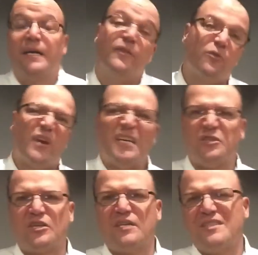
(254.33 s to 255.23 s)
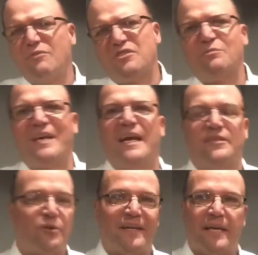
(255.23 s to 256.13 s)
in the range is because there were some
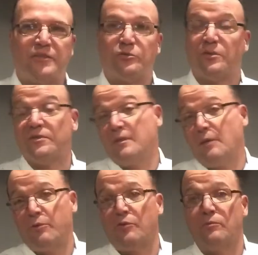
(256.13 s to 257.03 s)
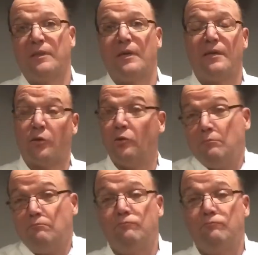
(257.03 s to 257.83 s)
guys right next to us and they were doing what they do,